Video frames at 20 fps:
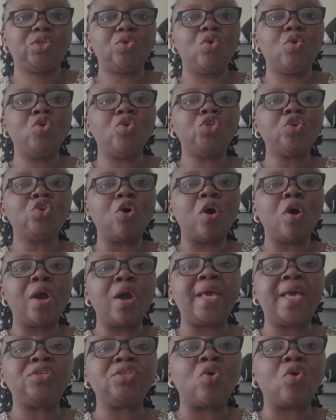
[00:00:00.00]
So
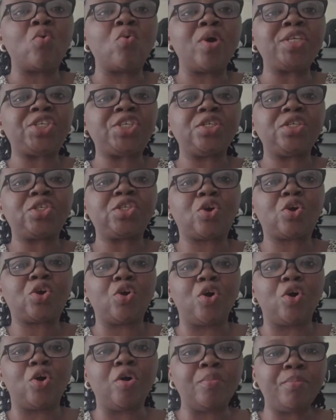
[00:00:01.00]
your
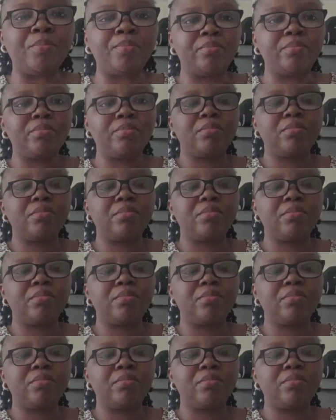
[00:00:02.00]
questions come